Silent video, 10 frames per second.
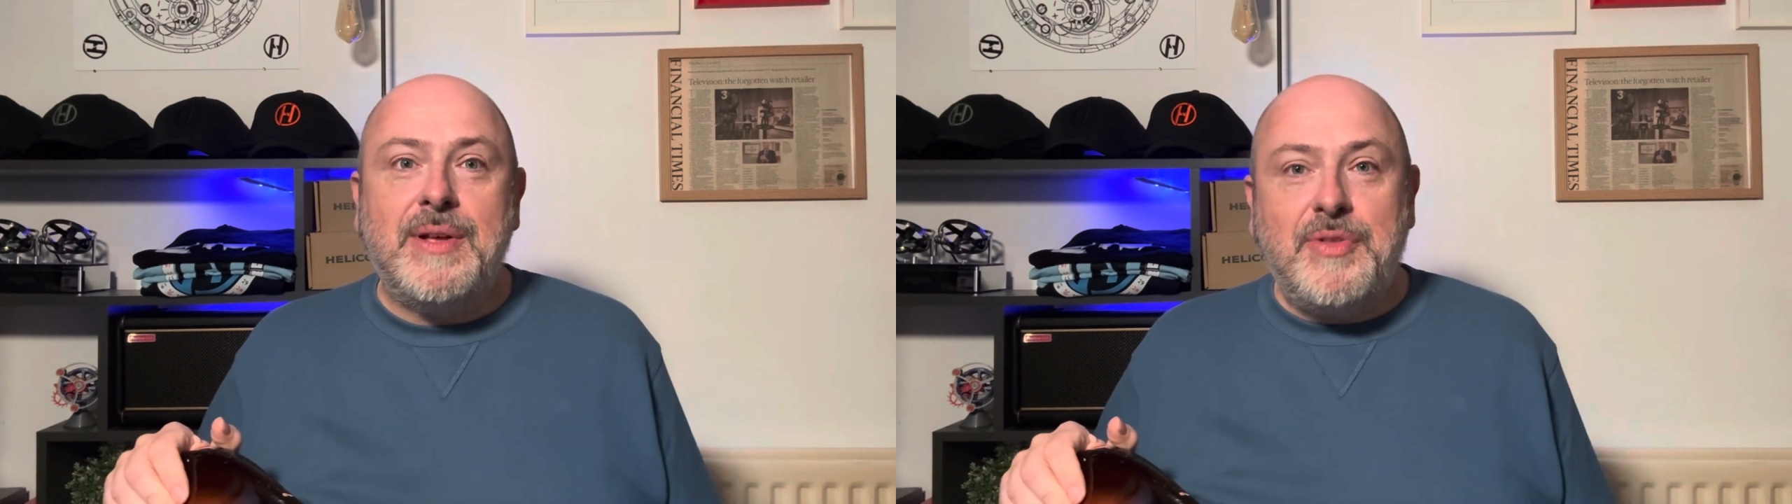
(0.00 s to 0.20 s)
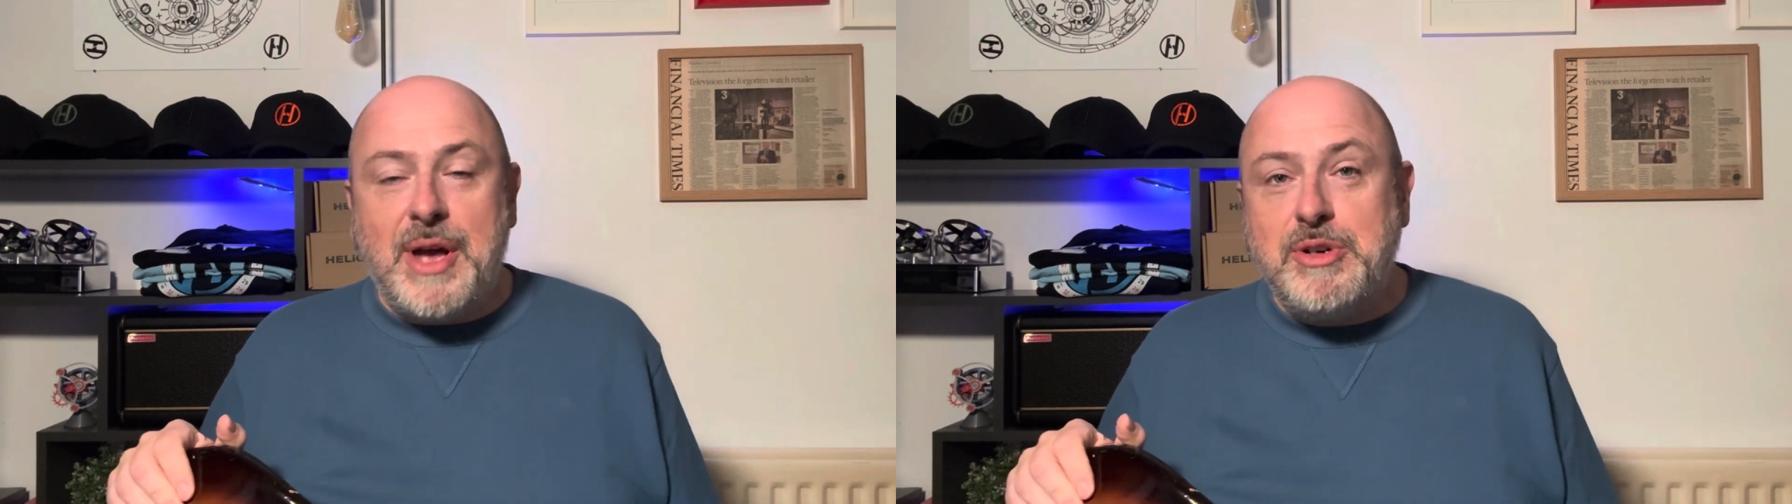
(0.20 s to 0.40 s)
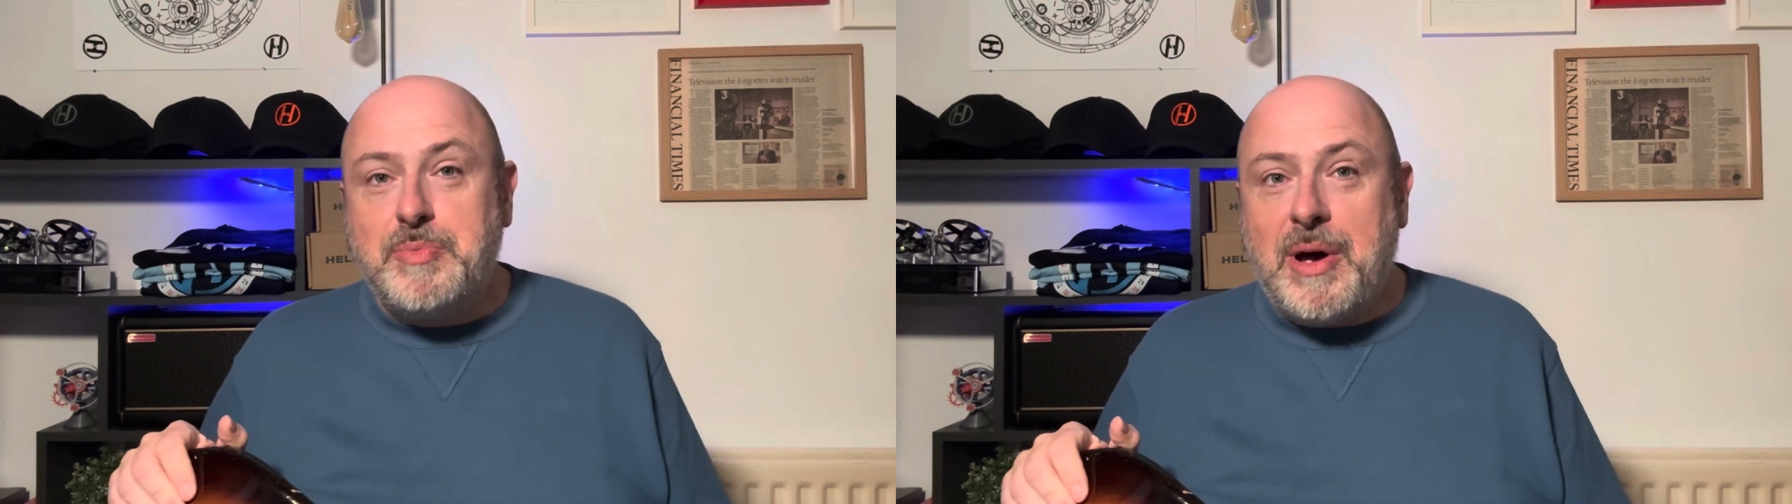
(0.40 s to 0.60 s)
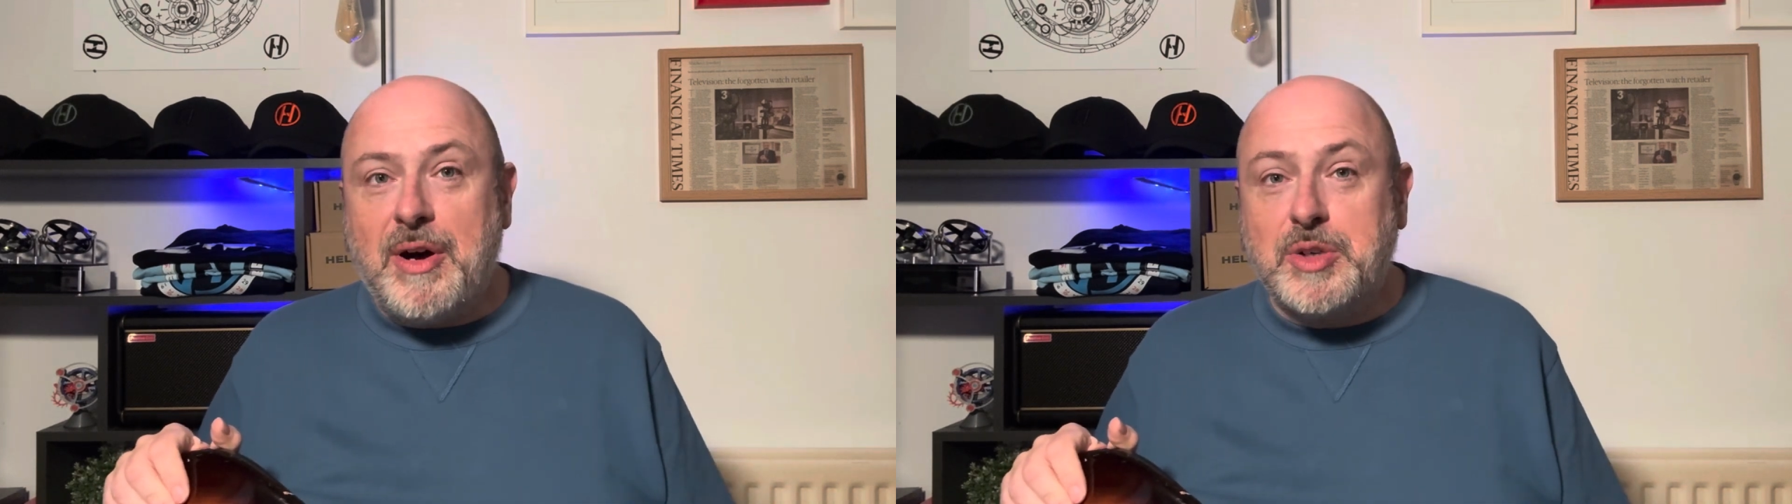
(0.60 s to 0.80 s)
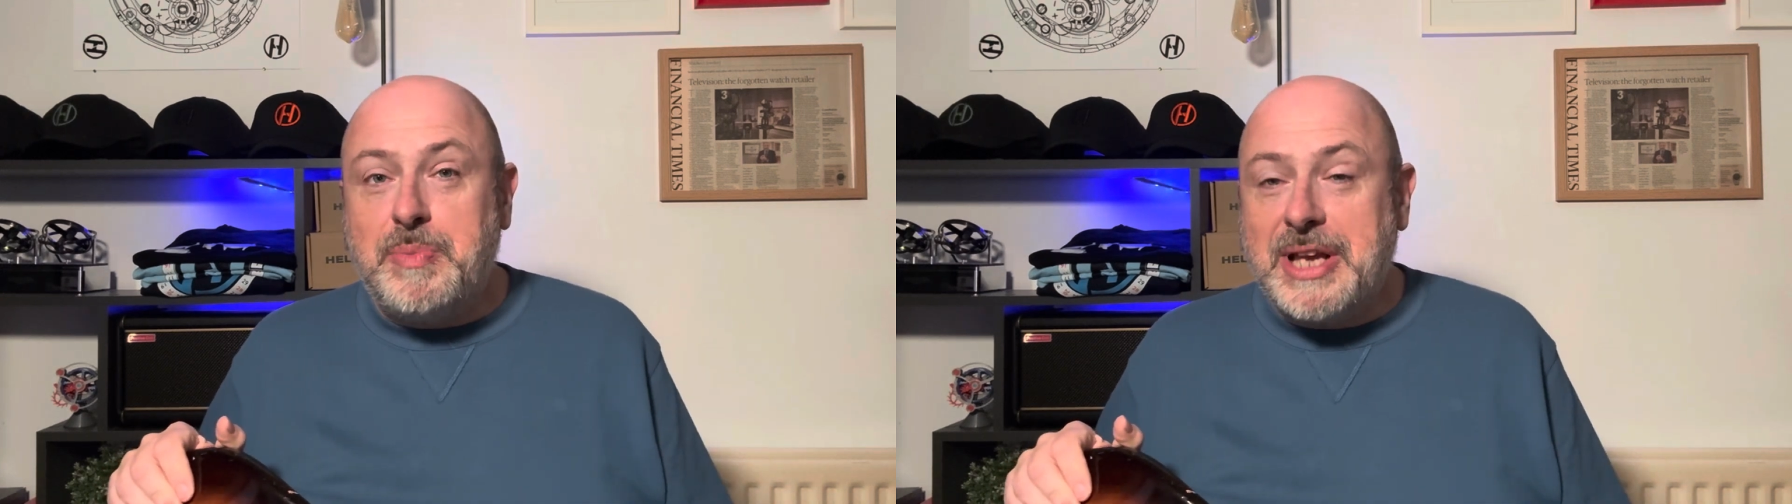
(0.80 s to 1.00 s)
Those
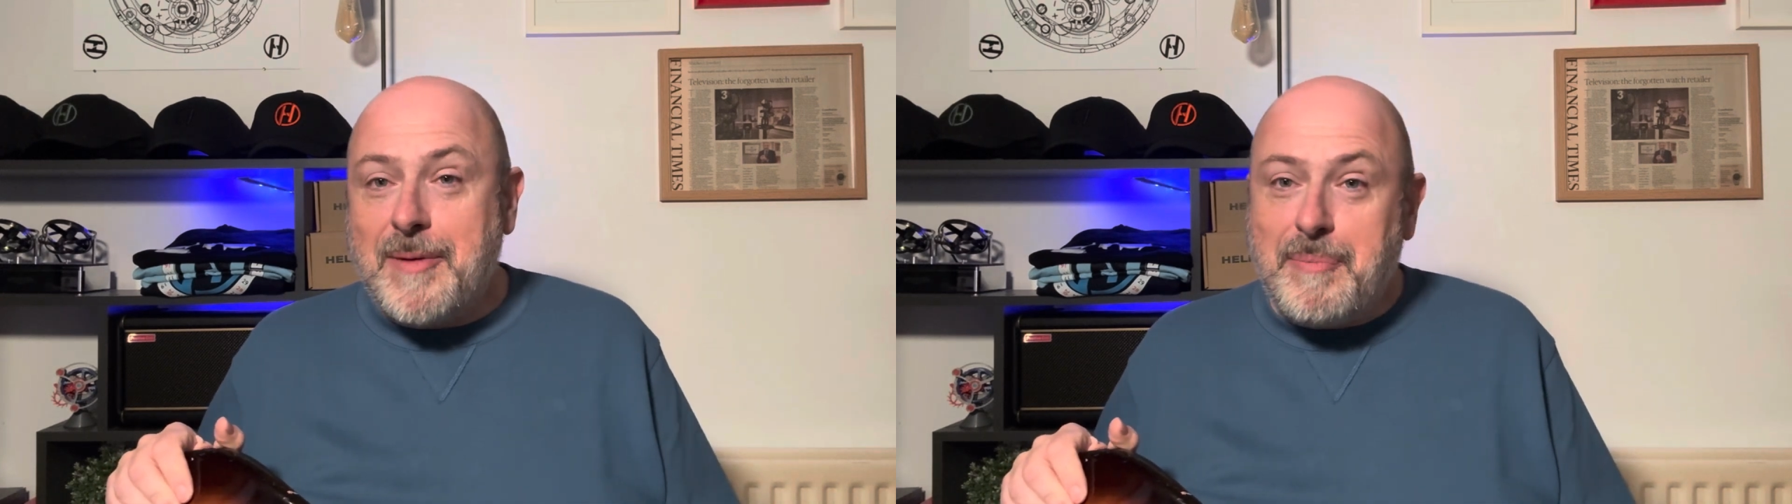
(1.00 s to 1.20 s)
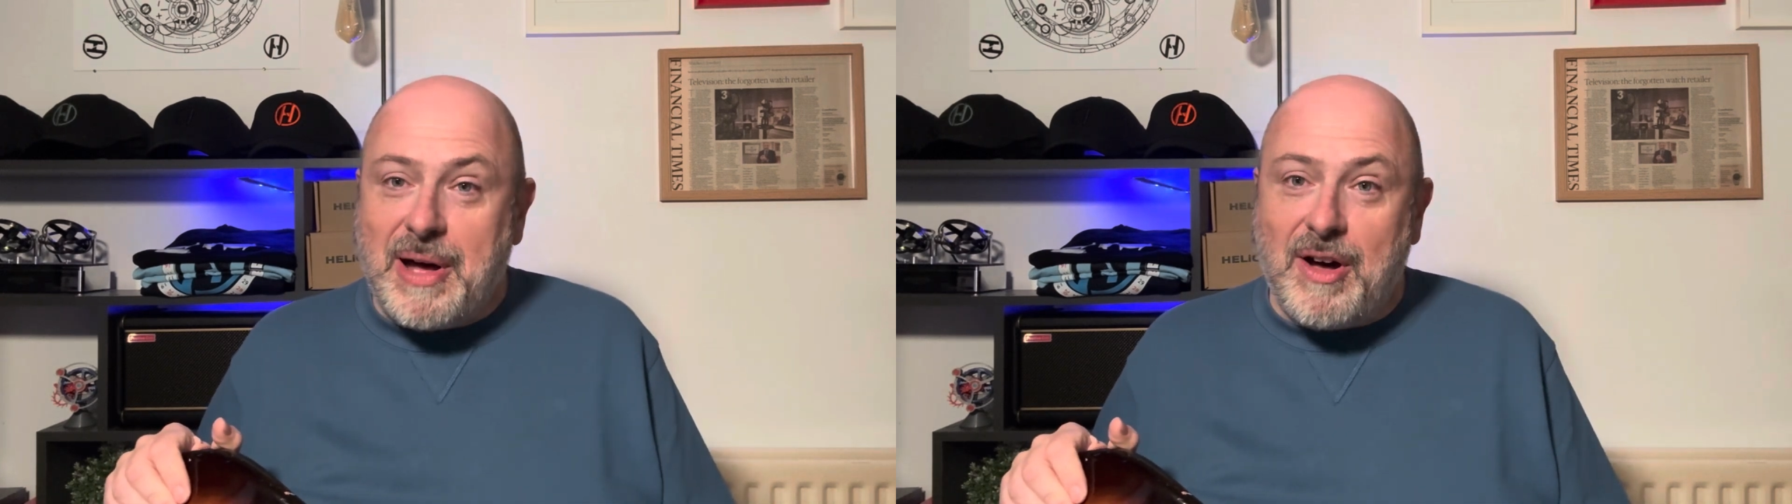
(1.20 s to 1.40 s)
marks become part